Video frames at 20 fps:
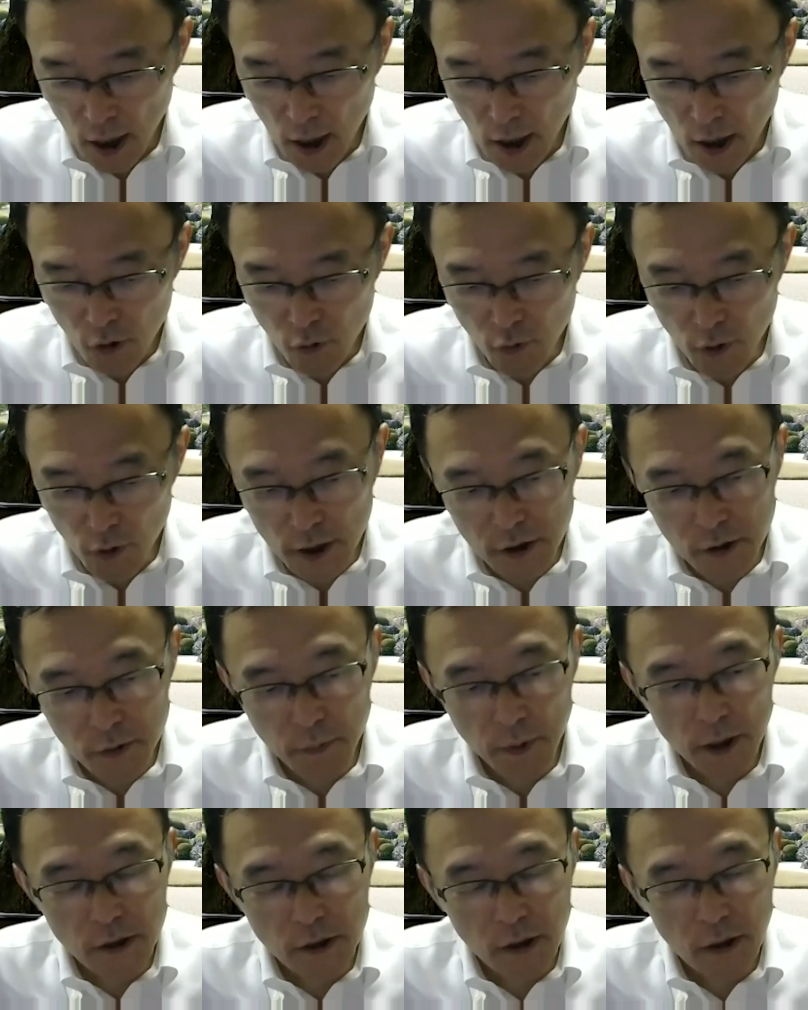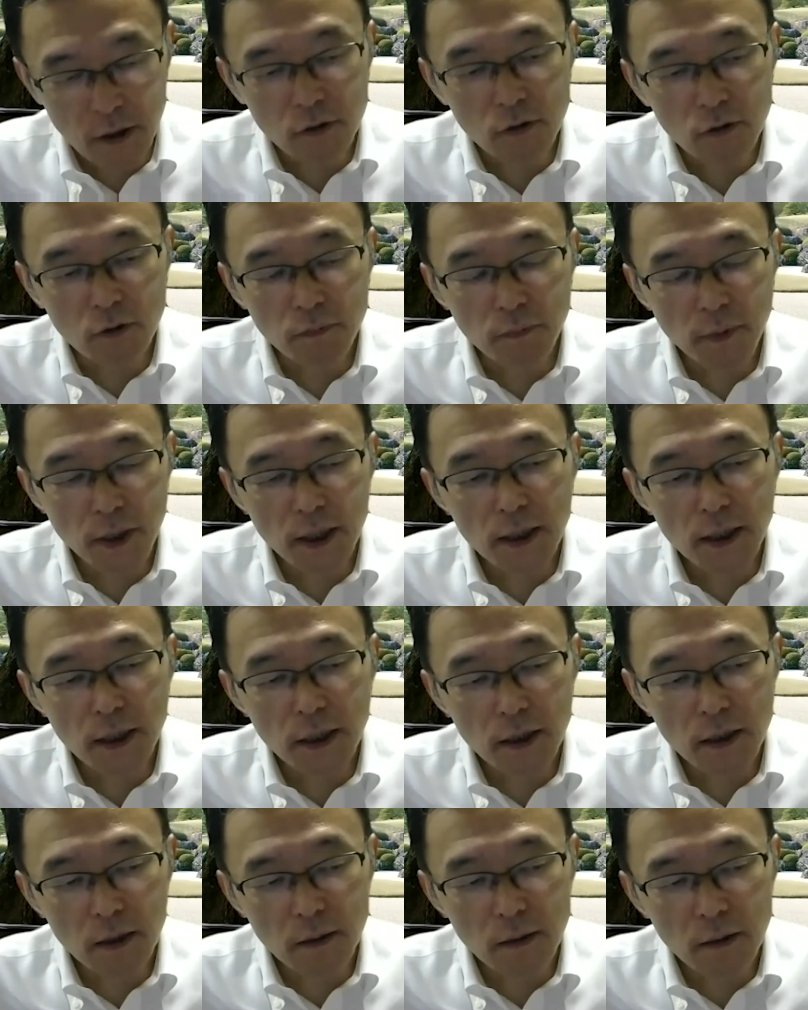waste basket of many
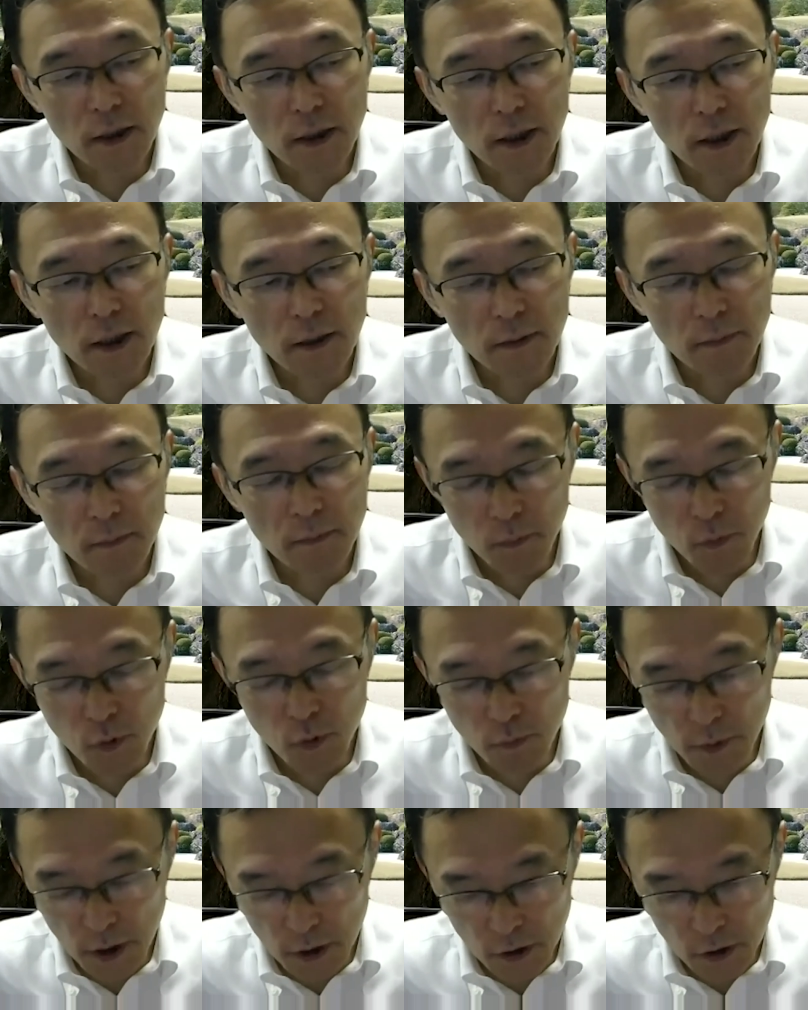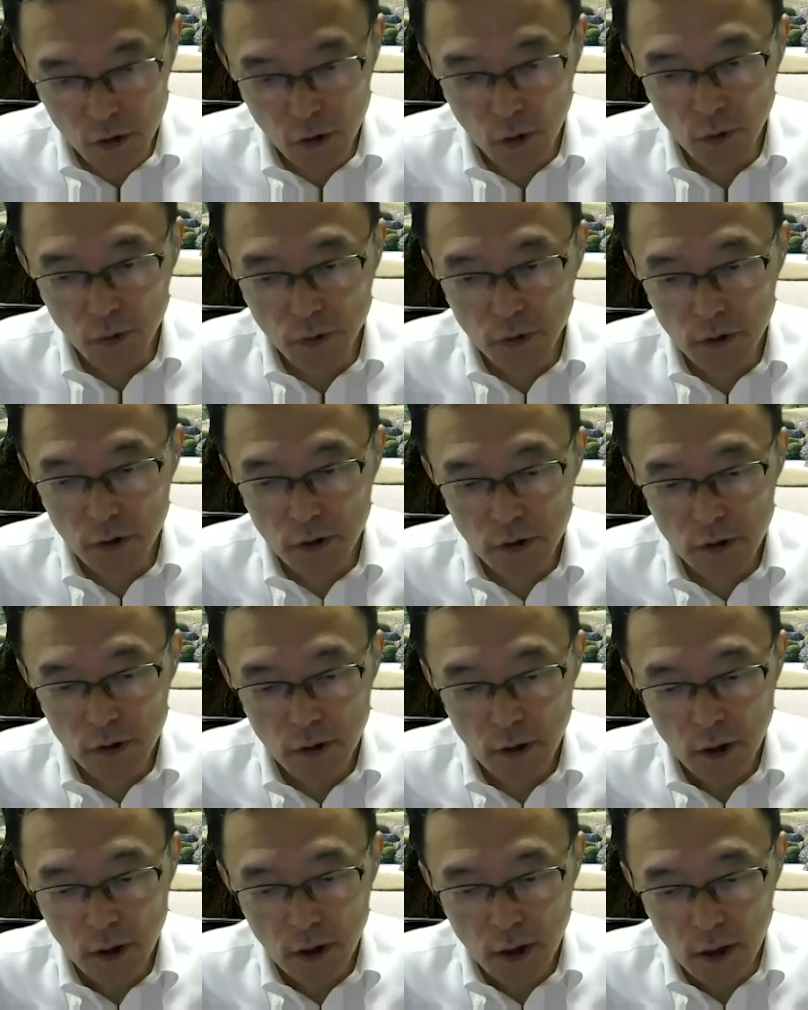movement disorders.
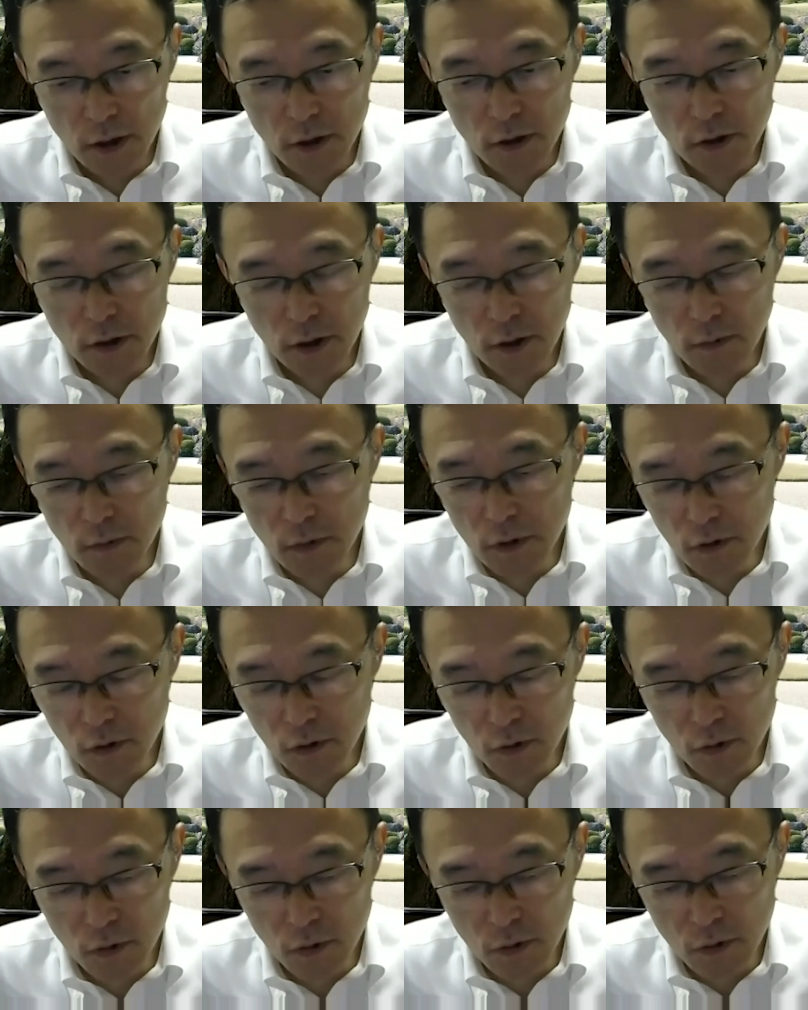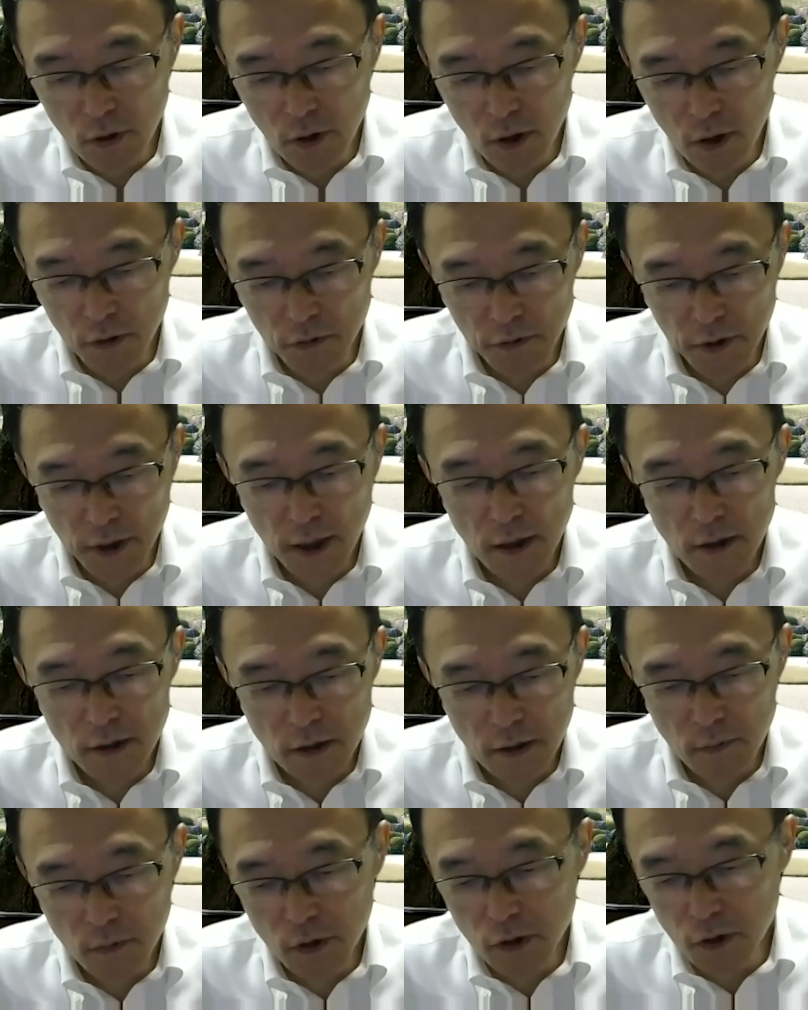It seems to, chorea
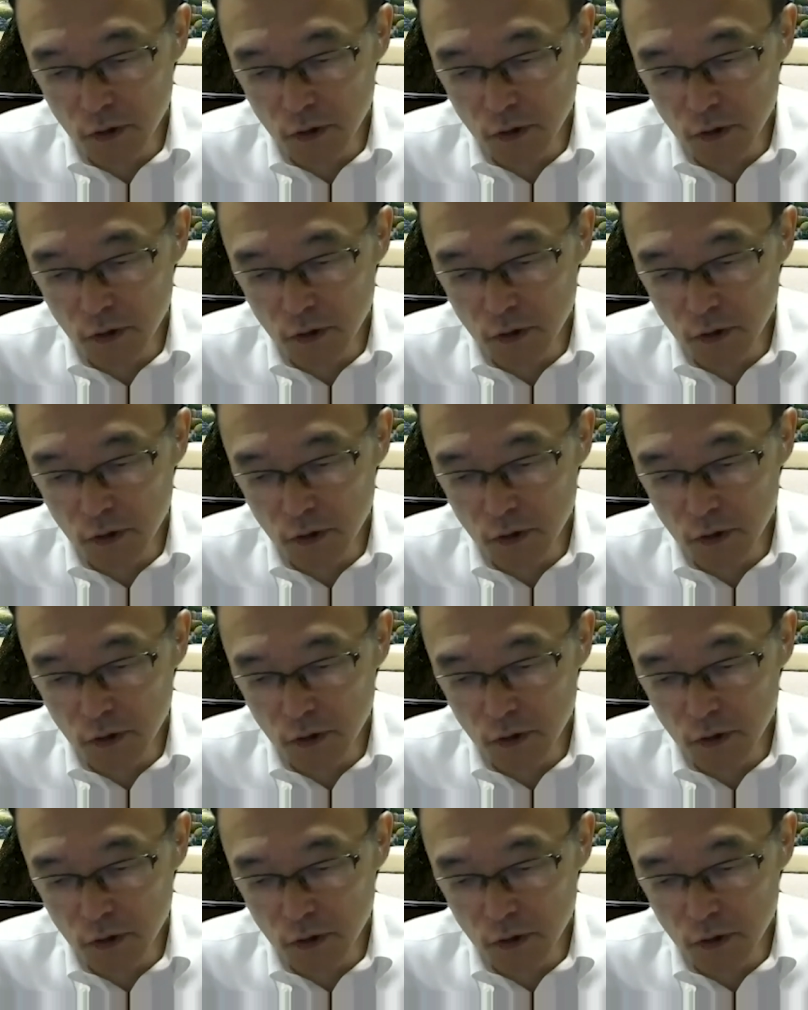seems to